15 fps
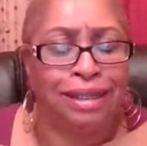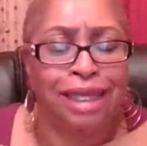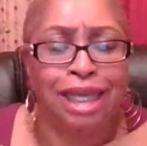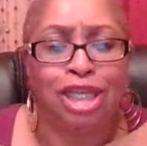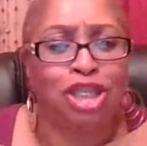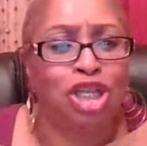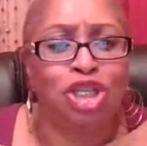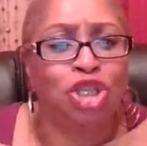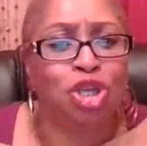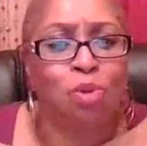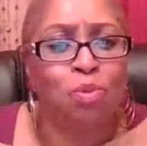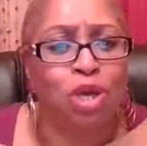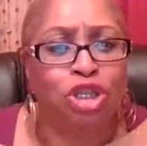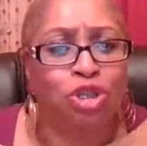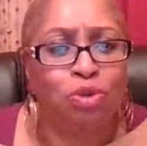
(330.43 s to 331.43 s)
There's just
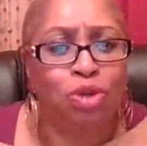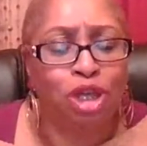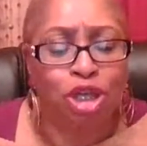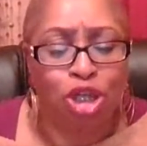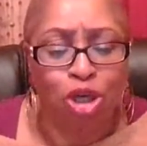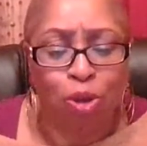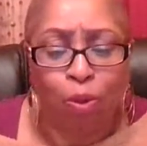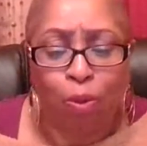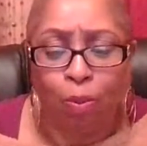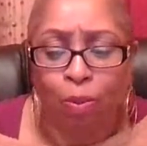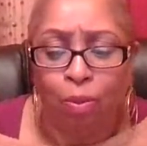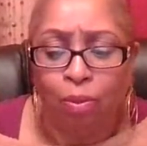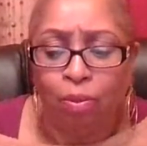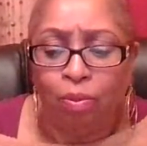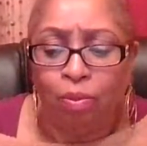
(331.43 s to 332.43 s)
so much you can do.
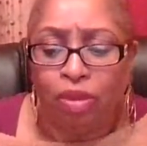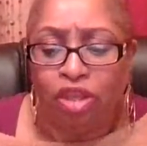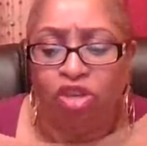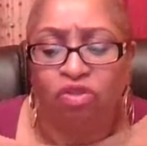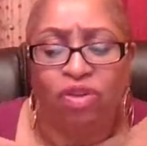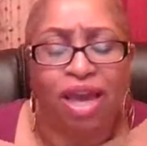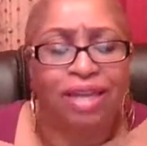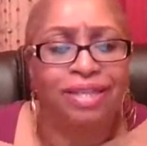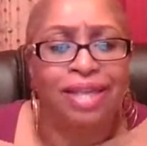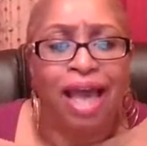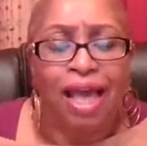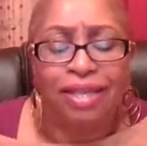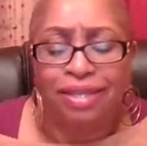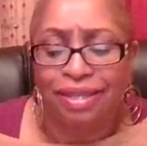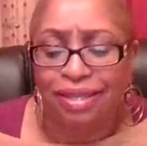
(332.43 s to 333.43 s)
You've got
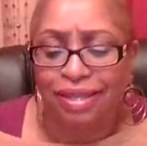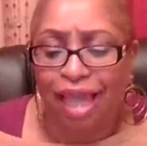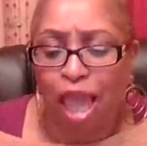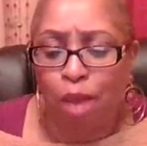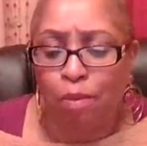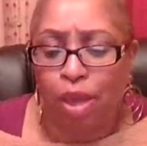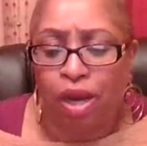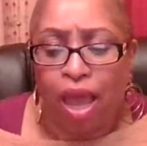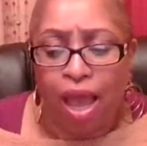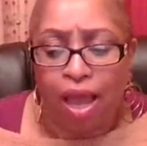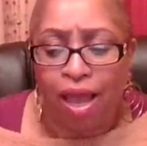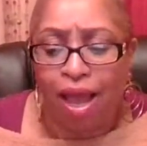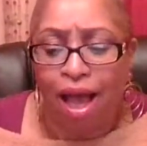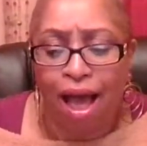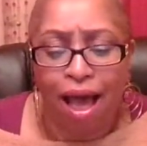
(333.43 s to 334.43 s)
salmon,
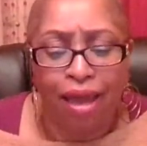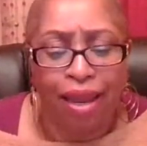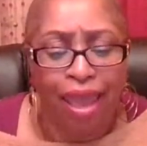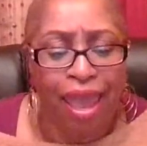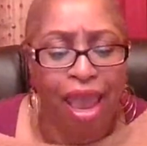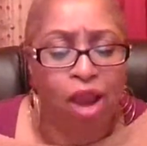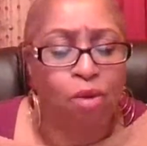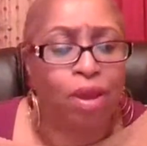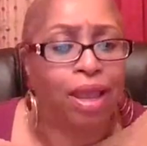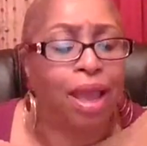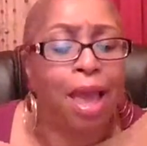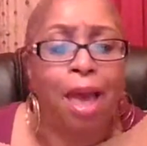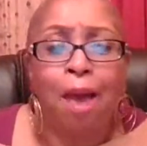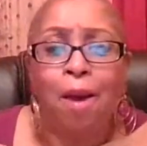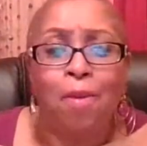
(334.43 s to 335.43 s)
cod, herring,
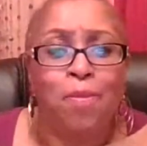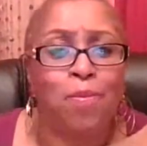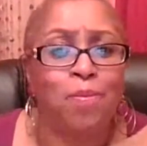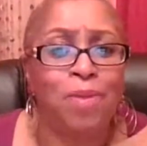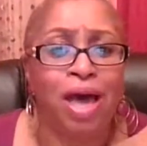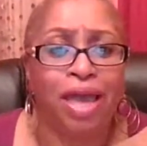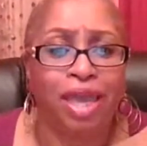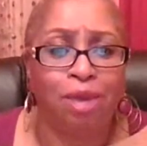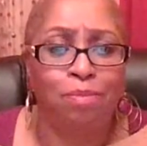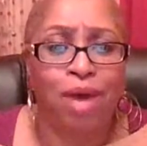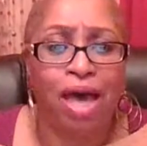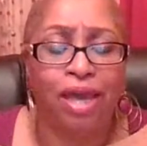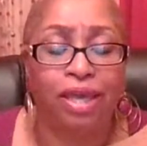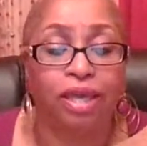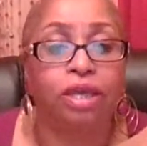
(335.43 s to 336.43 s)

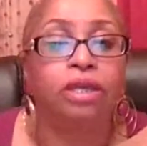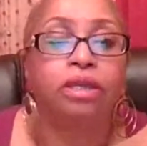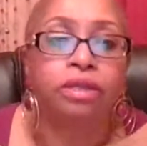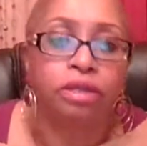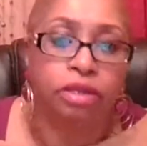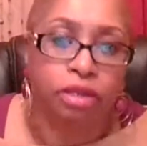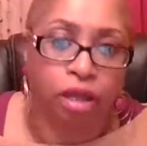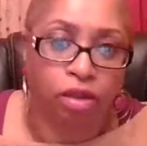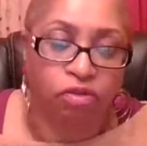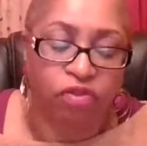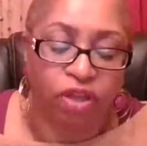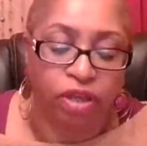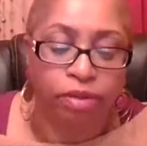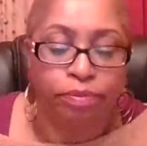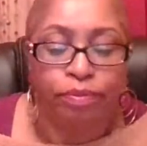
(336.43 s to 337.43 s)
mahi-mahi,
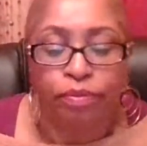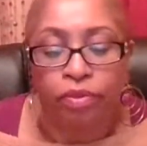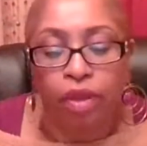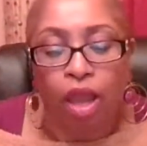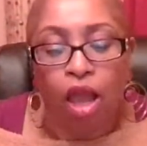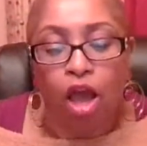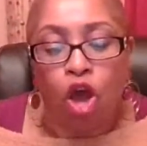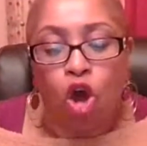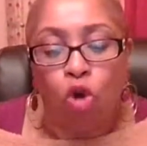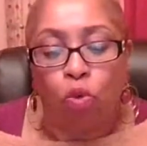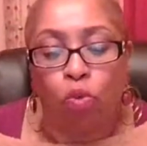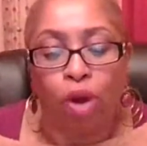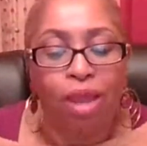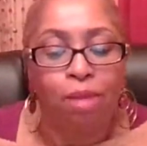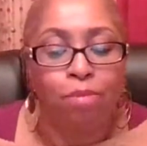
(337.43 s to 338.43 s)
dolphin,
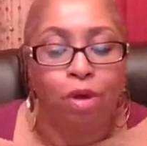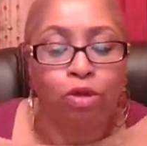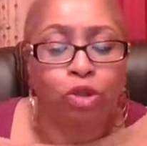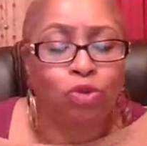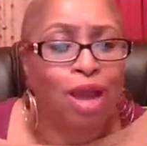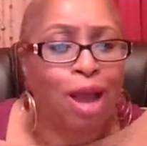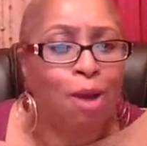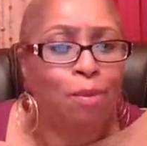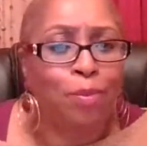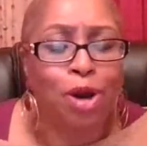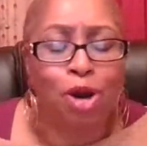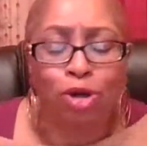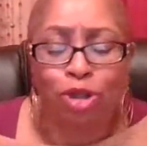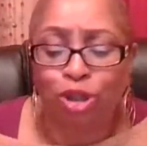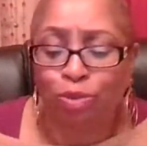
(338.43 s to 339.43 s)
rainbow trout,
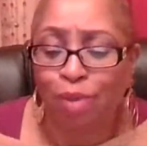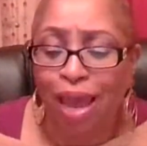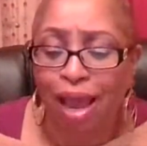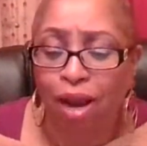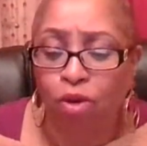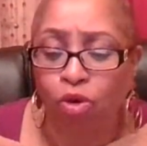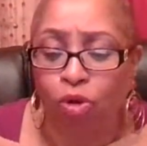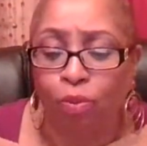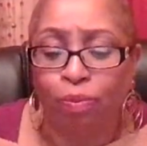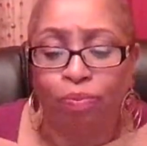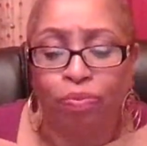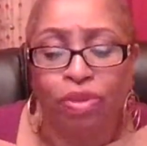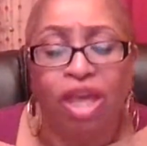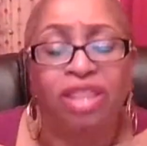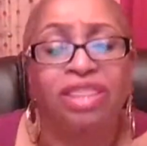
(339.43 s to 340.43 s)
perch, mackerel.
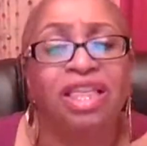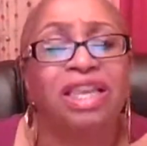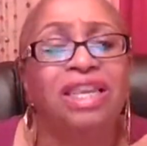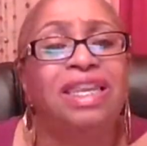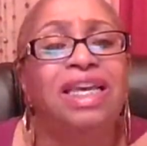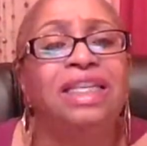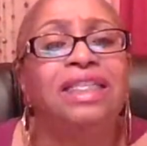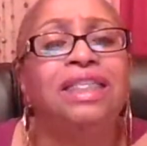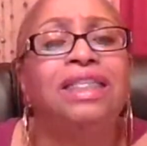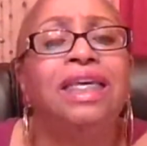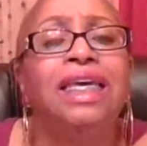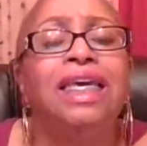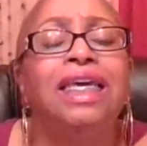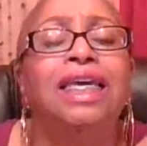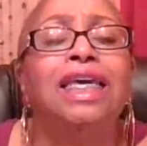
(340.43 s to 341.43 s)
The list
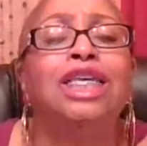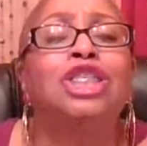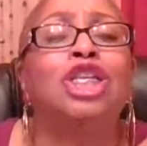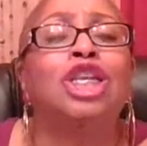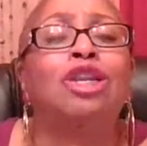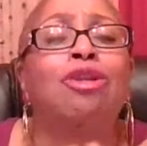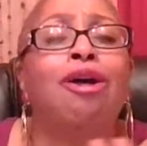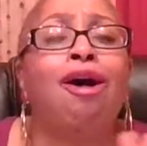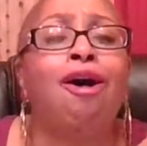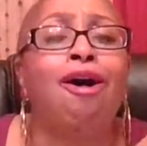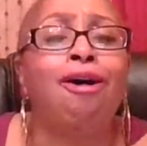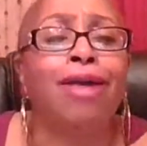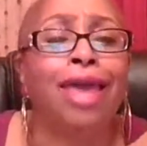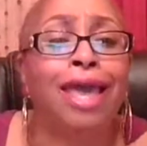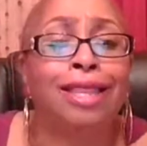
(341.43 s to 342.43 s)
is
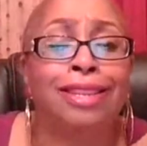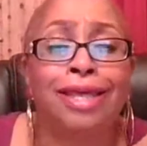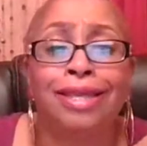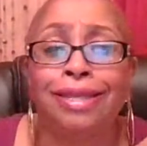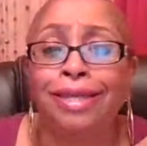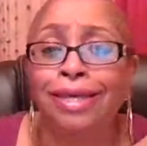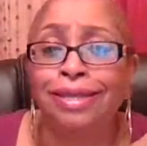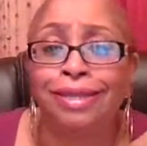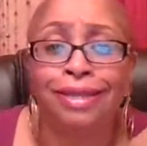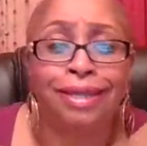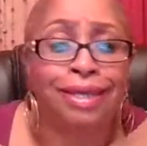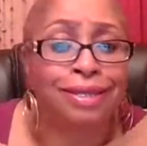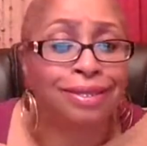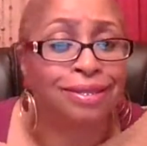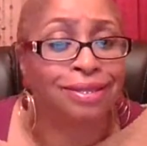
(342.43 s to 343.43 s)
long and the list
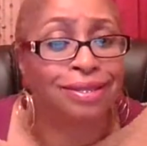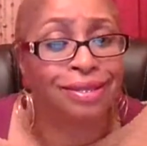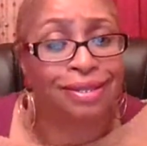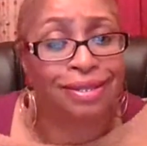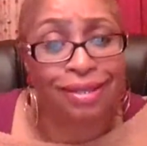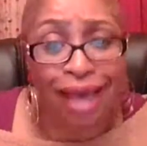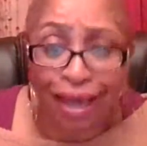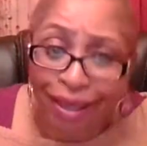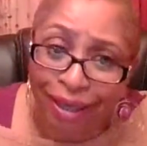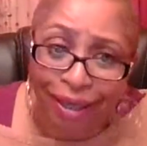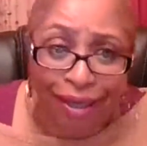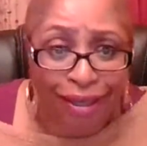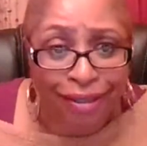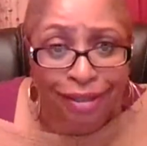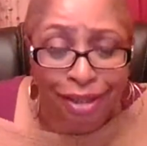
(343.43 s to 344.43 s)
is
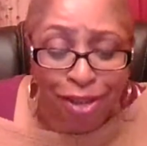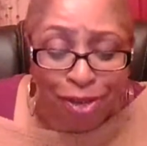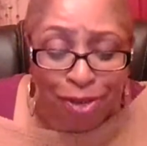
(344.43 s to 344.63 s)
succulent.